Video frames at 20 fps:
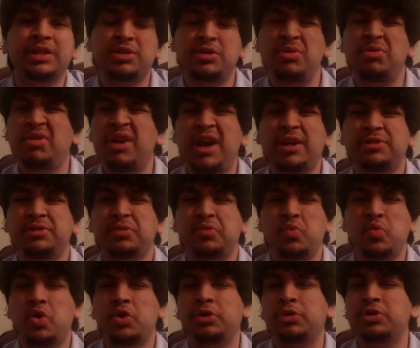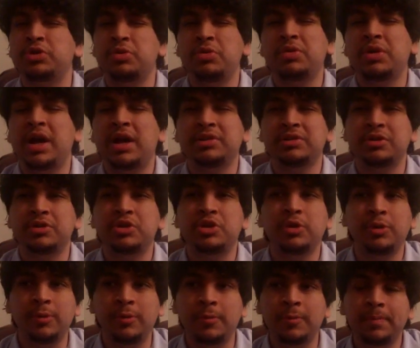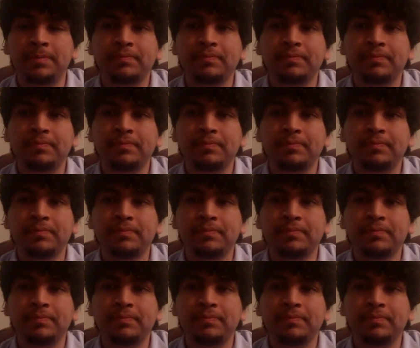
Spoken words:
2001 or 2002.